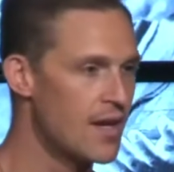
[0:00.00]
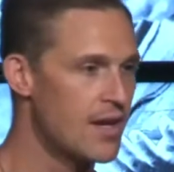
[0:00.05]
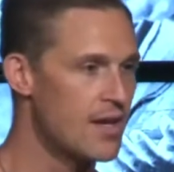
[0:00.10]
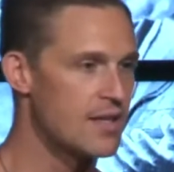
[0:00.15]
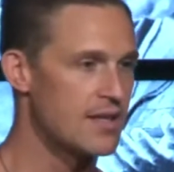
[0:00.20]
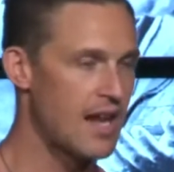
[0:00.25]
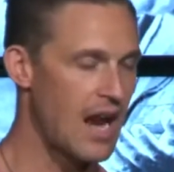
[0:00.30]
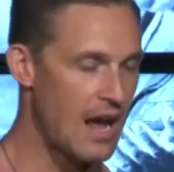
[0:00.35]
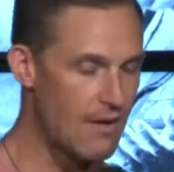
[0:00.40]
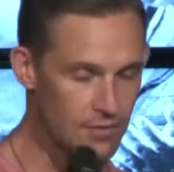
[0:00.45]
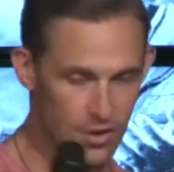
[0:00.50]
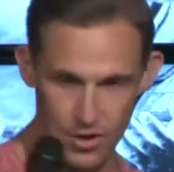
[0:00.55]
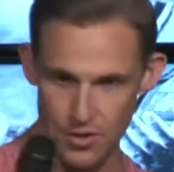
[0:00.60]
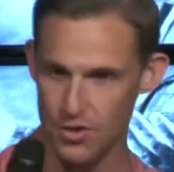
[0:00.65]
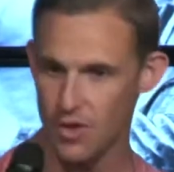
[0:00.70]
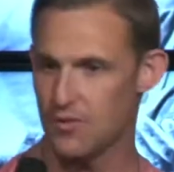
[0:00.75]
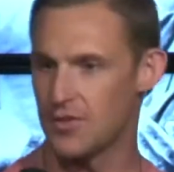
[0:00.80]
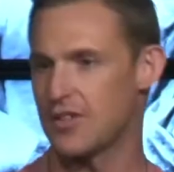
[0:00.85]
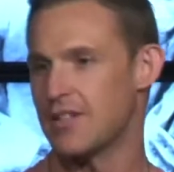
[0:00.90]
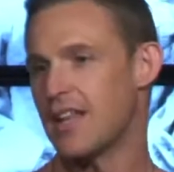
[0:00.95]
that I've learned
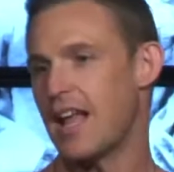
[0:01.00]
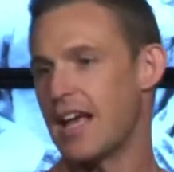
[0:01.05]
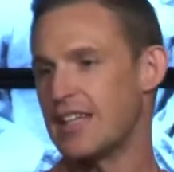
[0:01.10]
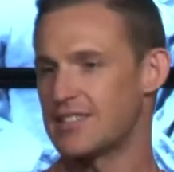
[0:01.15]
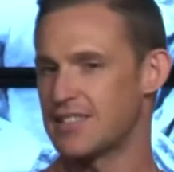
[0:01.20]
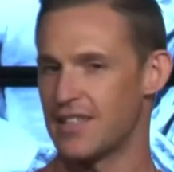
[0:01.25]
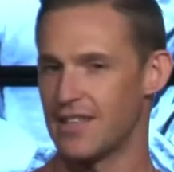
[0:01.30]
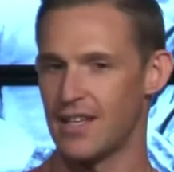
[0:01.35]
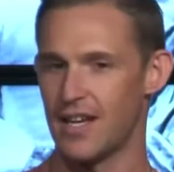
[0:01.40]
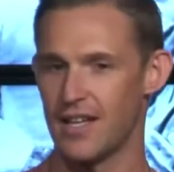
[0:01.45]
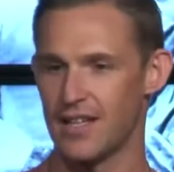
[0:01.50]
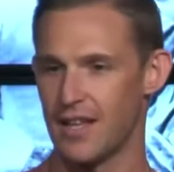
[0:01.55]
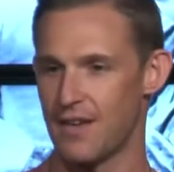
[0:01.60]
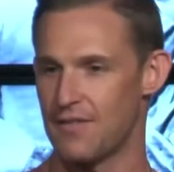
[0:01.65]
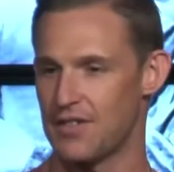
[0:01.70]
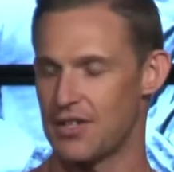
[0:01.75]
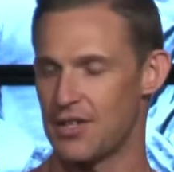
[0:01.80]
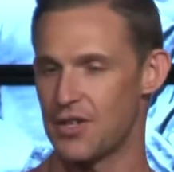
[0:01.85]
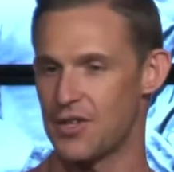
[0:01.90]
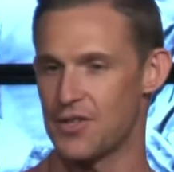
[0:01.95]
over the last
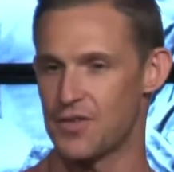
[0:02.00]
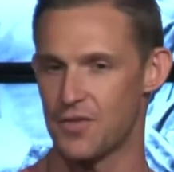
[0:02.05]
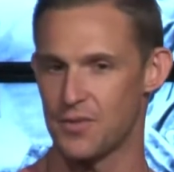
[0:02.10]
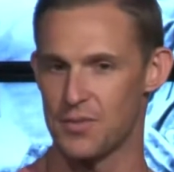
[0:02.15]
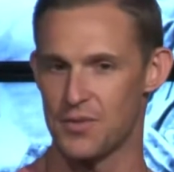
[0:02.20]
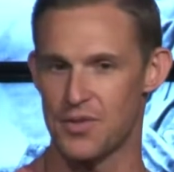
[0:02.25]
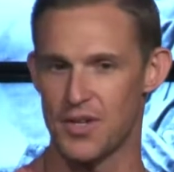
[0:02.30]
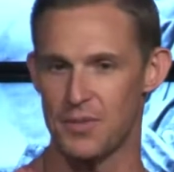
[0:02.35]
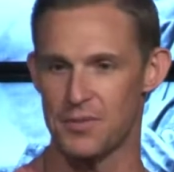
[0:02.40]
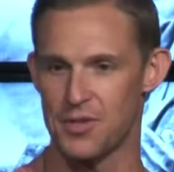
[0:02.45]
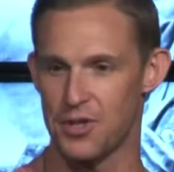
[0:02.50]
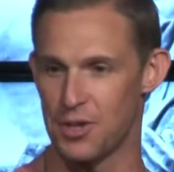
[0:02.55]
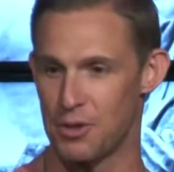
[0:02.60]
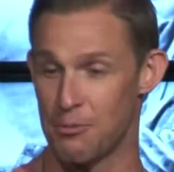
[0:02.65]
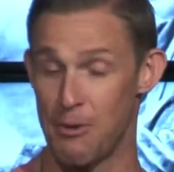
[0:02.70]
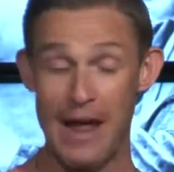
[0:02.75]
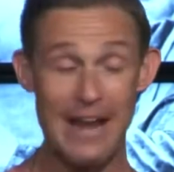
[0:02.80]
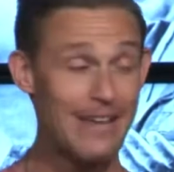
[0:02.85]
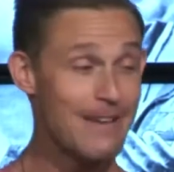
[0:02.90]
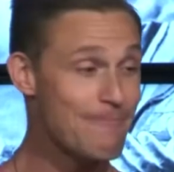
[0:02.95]
11 years from Scripture. You
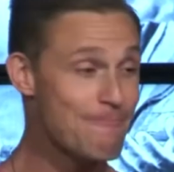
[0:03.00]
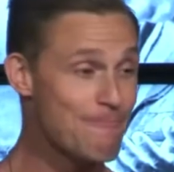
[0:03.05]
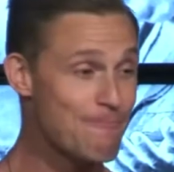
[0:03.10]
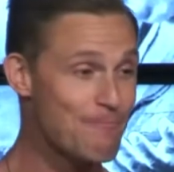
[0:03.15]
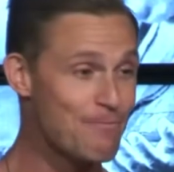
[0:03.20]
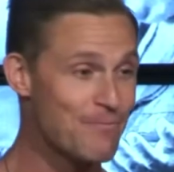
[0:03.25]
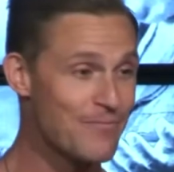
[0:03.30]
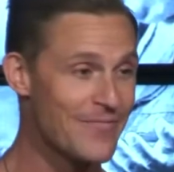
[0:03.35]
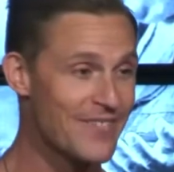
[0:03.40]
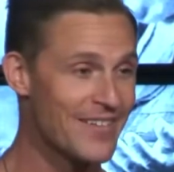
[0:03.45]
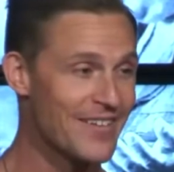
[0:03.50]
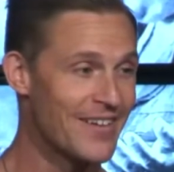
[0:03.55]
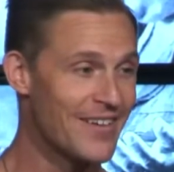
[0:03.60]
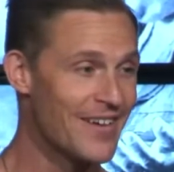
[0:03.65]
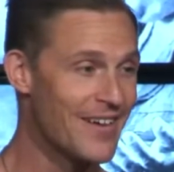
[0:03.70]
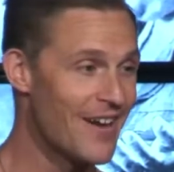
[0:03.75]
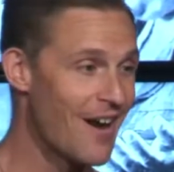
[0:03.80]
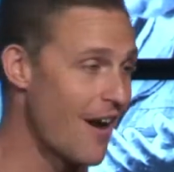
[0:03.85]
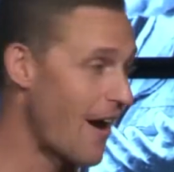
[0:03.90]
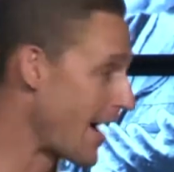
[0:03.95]
ready?
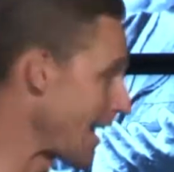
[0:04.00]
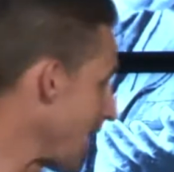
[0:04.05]
All right, I